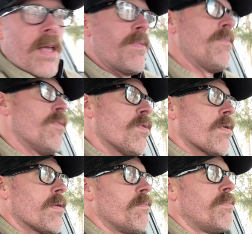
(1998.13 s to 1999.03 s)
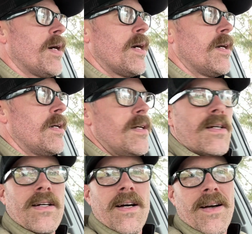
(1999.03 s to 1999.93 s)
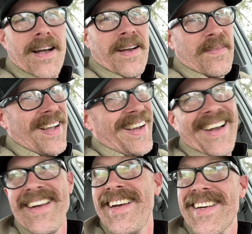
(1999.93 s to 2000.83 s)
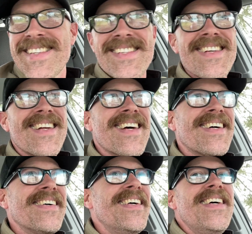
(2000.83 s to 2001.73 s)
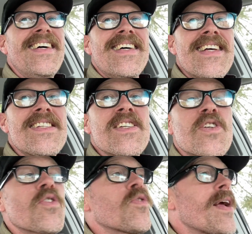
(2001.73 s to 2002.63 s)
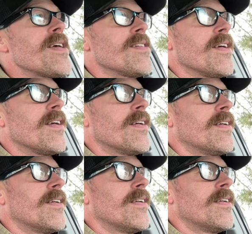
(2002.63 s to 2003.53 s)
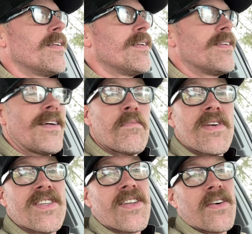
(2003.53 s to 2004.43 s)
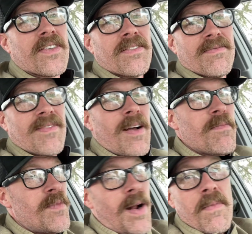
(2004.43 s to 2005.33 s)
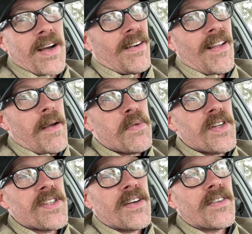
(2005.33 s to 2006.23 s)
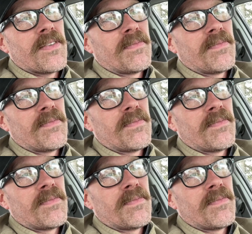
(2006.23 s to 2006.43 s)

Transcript: more, but I gotta see now. This is crazy. I'm pretty stoked. I'm not gonna lie, I'm pretty stoked.